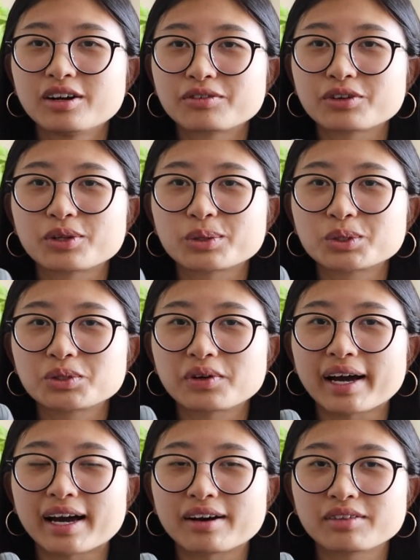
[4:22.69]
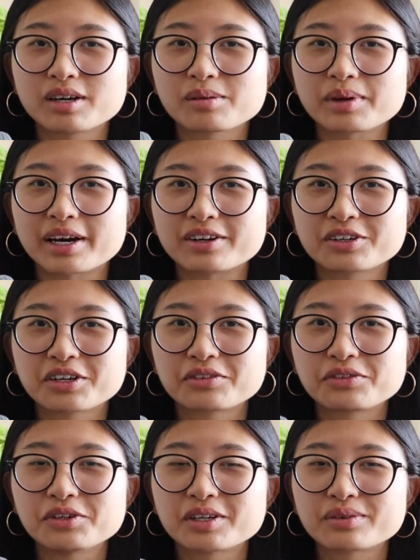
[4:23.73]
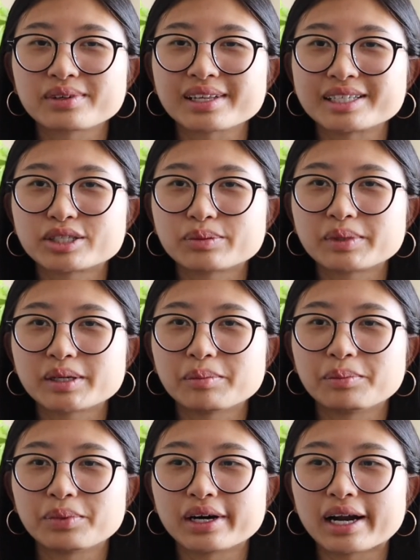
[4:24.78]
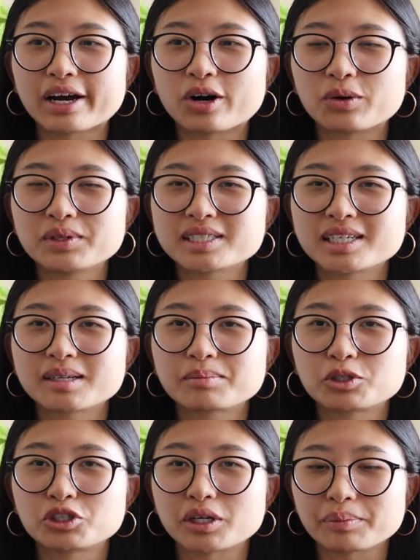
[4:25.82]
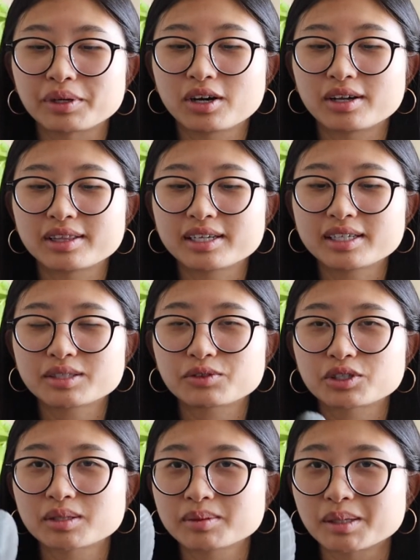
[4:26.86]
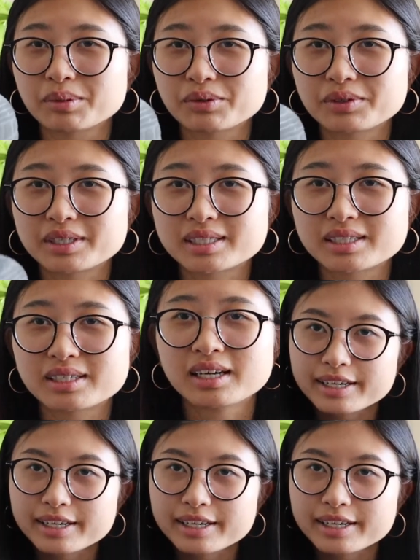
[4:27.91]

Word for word: For those who have them, I don't know if you can relate to me, but I always end up tripping on this for some type of reason.